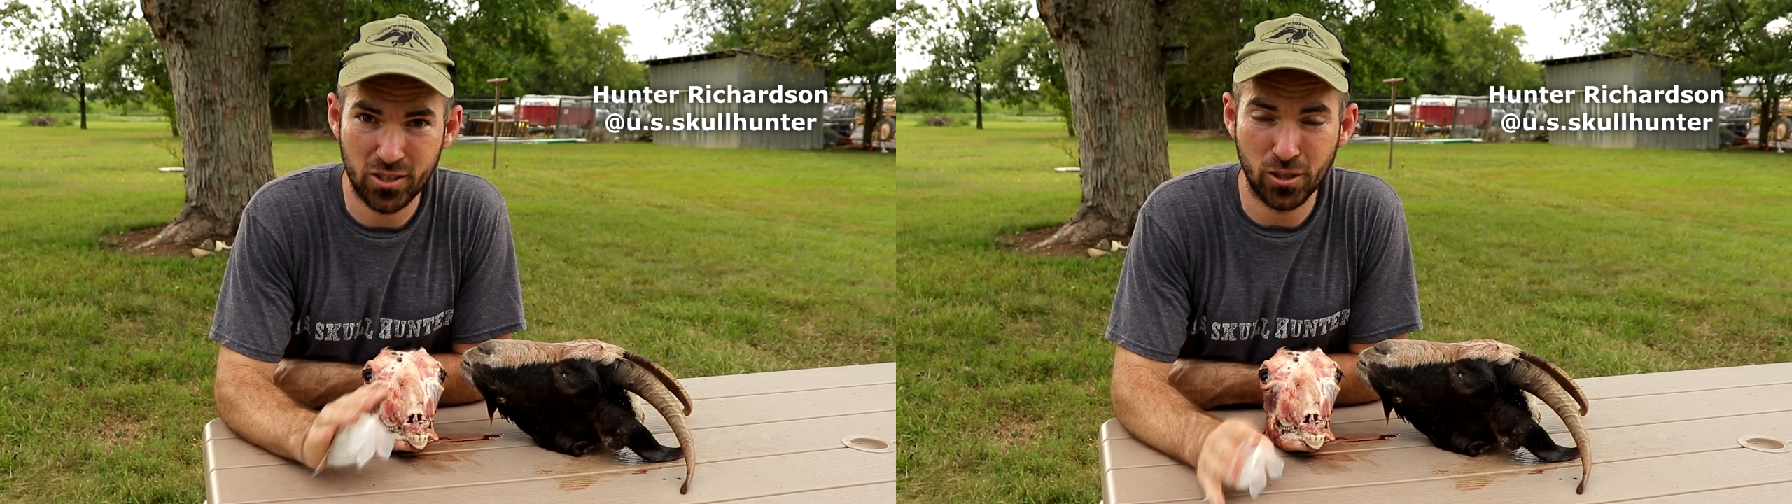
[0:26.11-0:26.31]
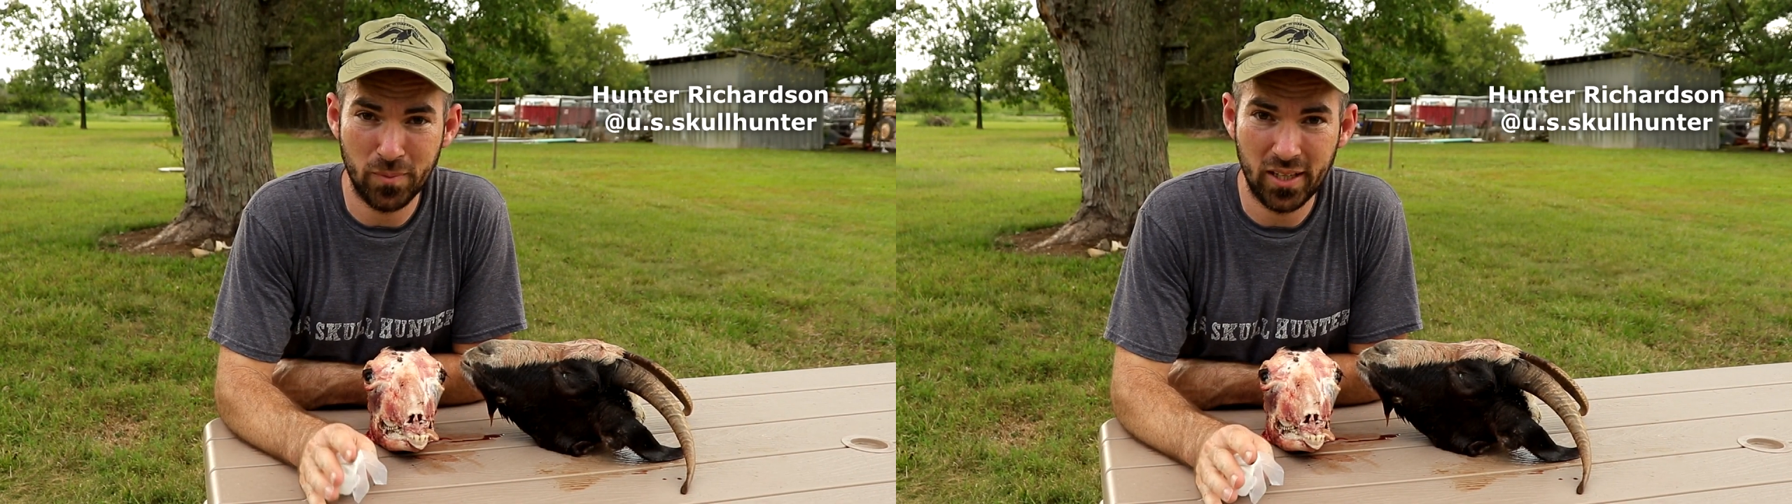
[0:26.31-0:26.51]

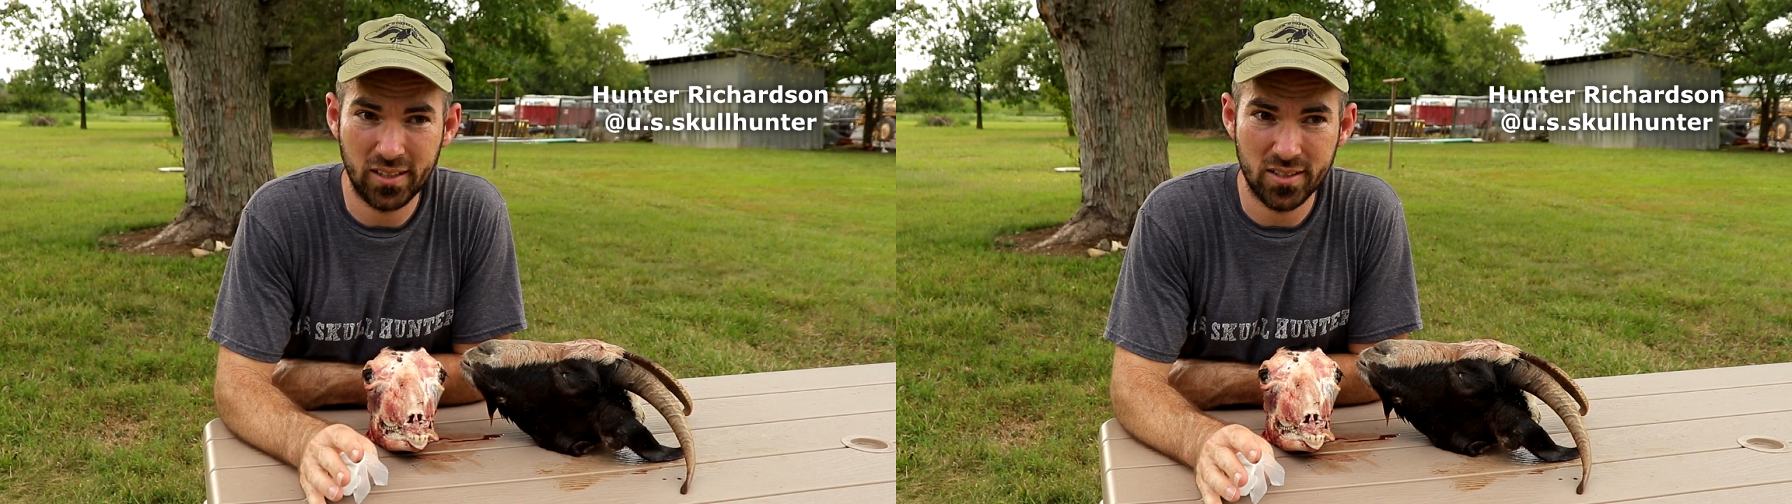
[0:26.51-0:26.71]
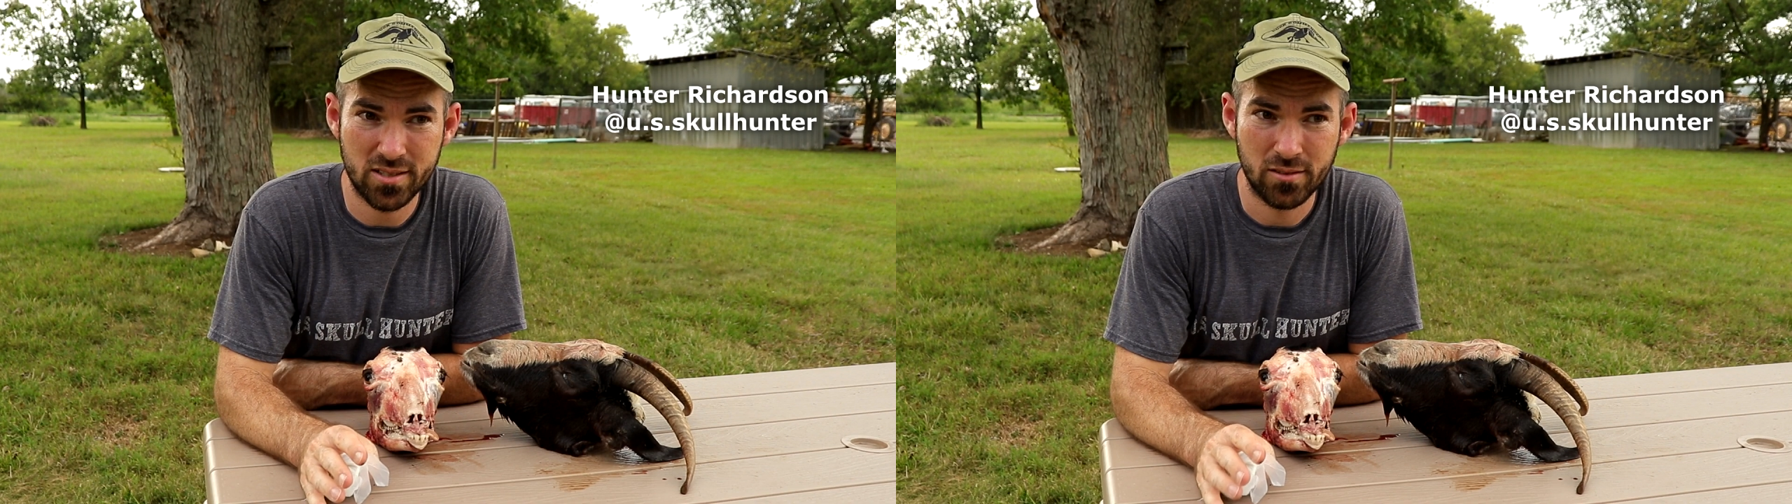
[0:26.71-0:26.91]
that are gonna make
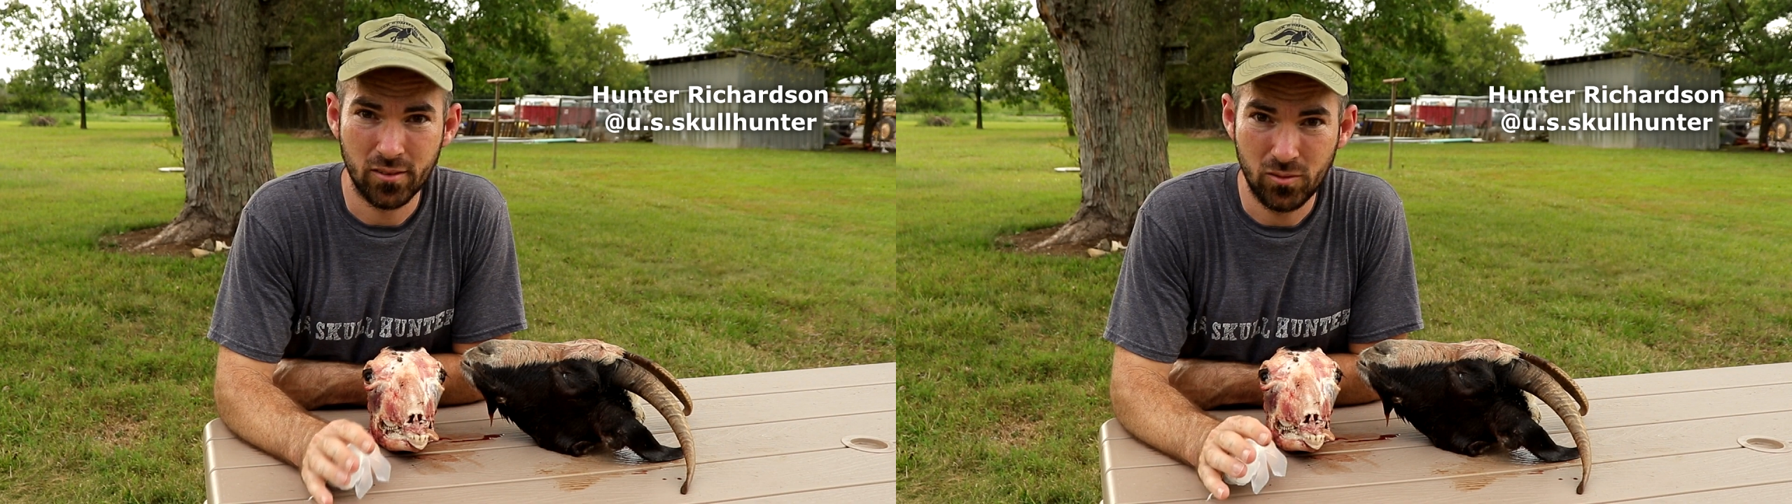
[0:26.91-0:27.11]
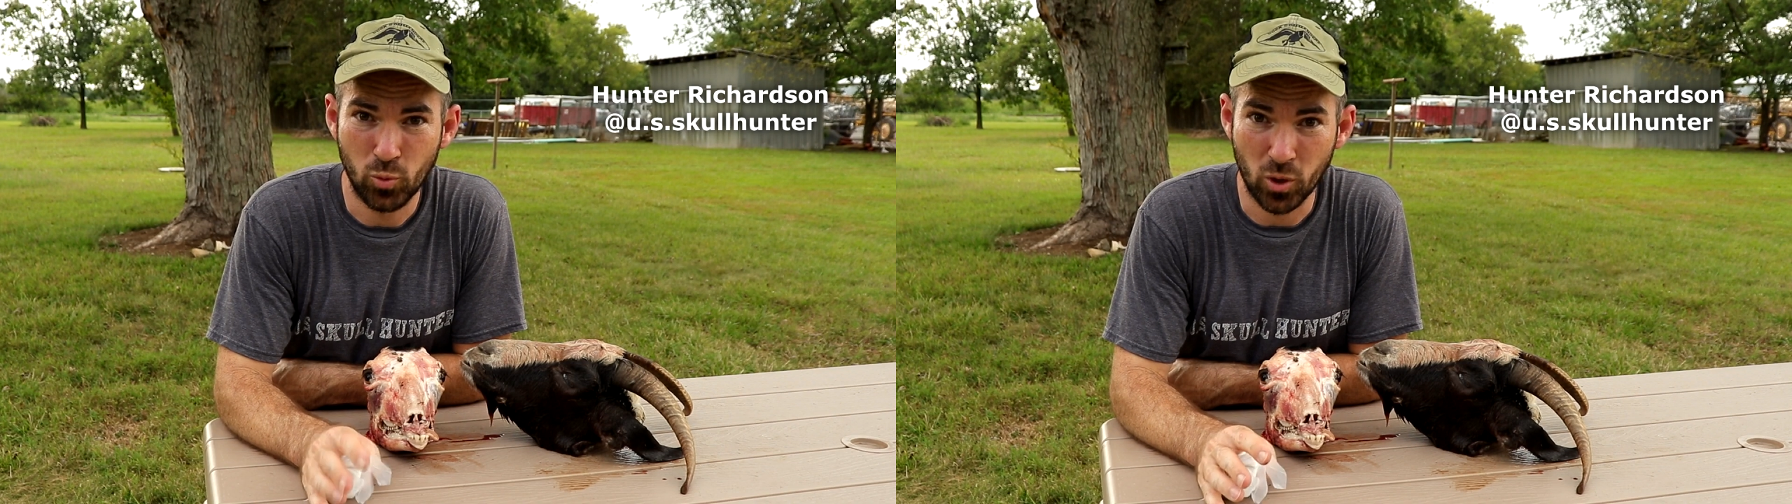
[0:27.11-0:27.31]

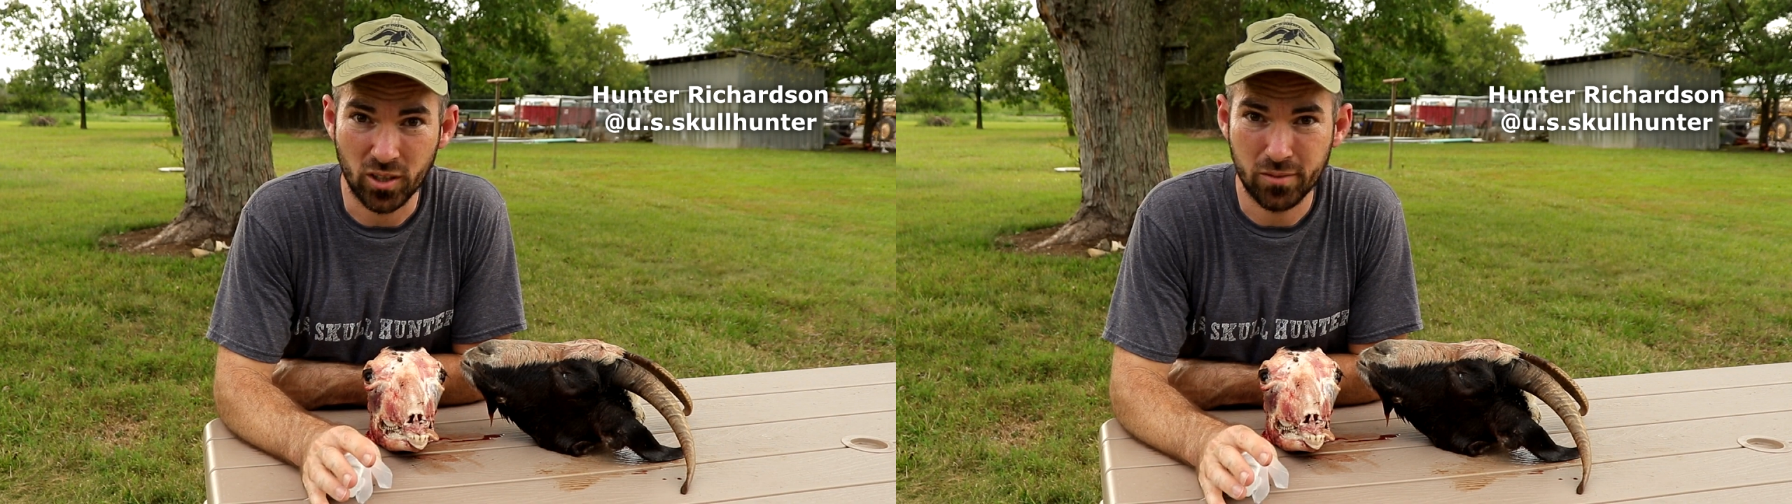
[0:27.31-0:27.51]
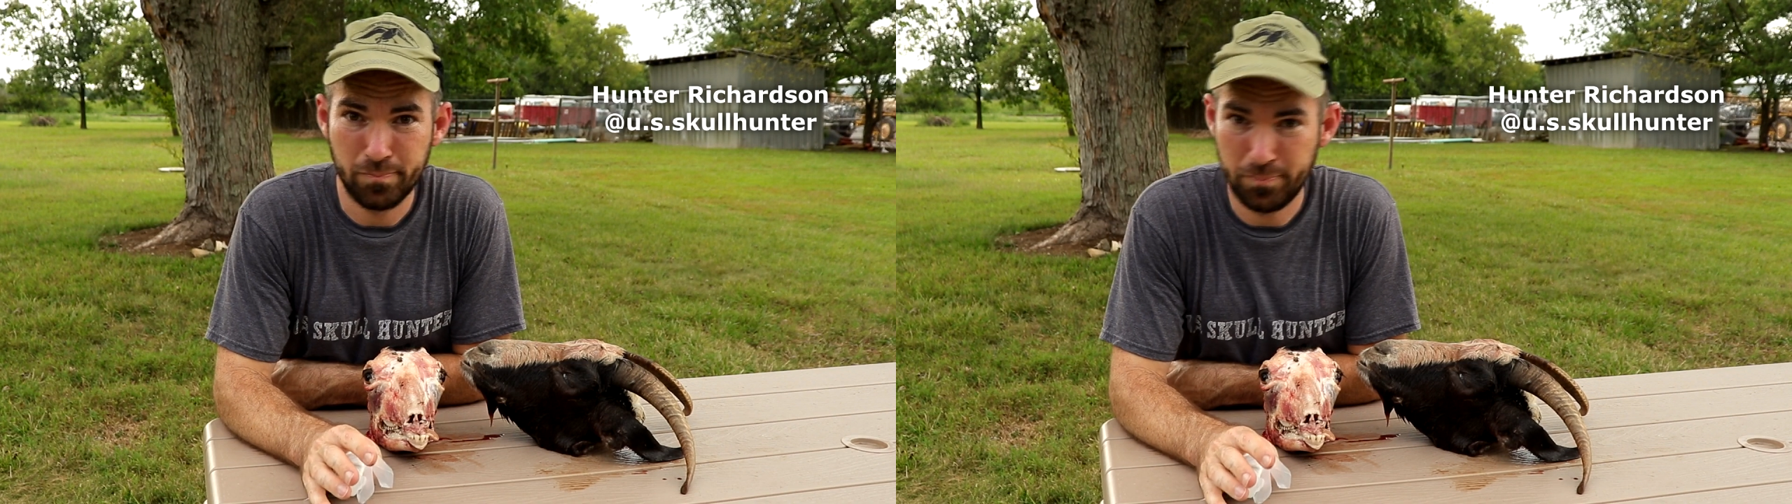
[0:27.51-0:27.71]
this work